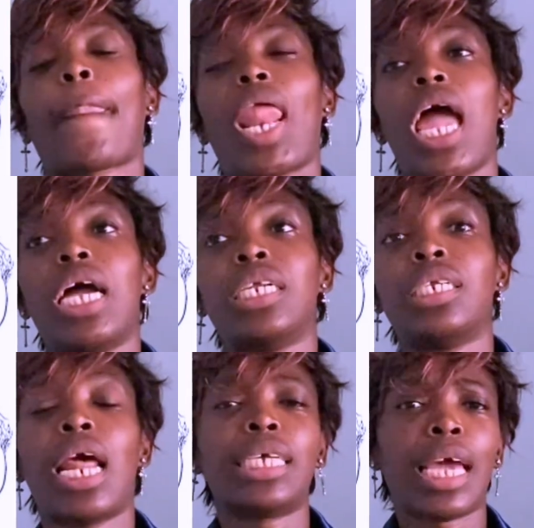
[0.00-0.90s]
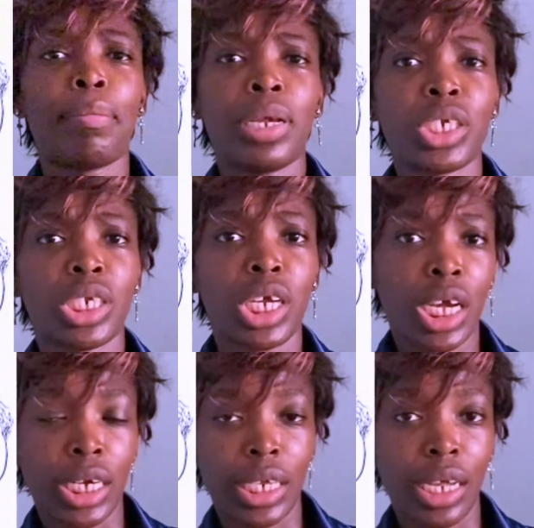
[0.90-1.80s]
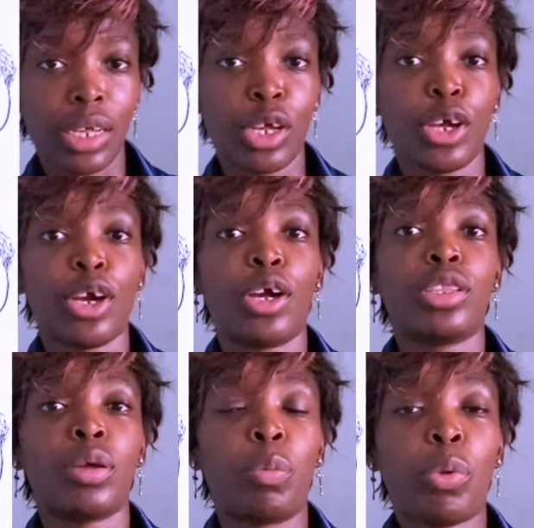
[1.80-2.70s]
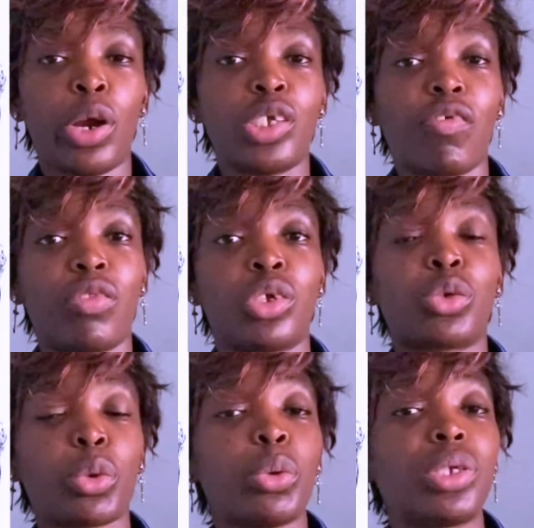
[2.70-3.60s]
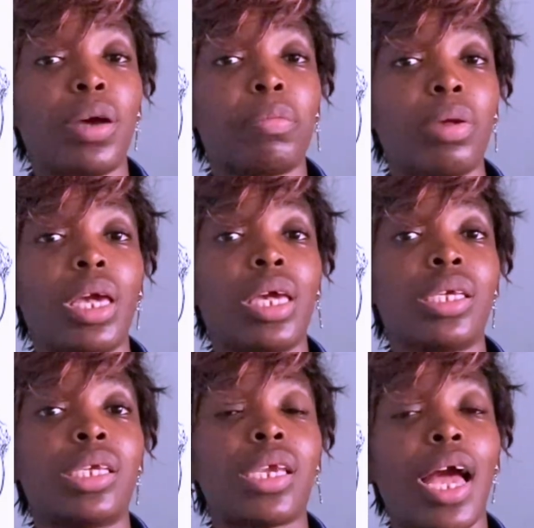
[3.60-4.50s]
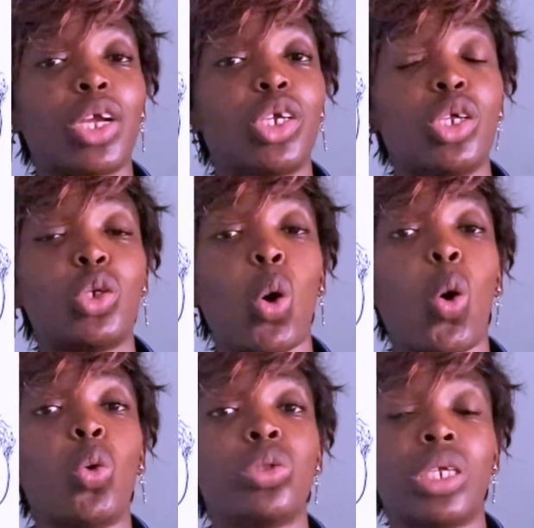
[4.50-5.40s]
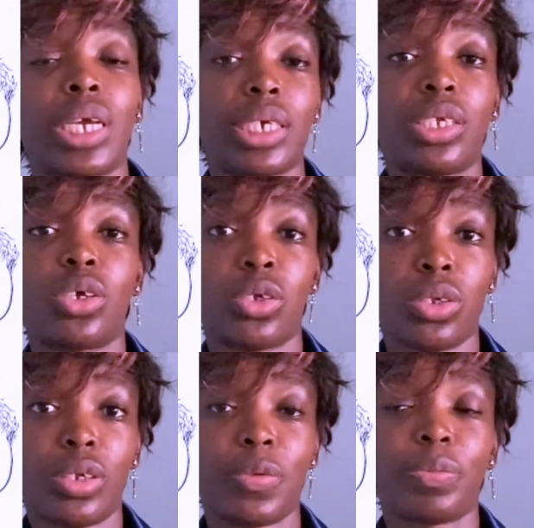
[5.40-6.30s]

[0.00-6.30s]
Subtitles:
And as I mentioned earlier, the point of the scrotum is actually to hold the testicles.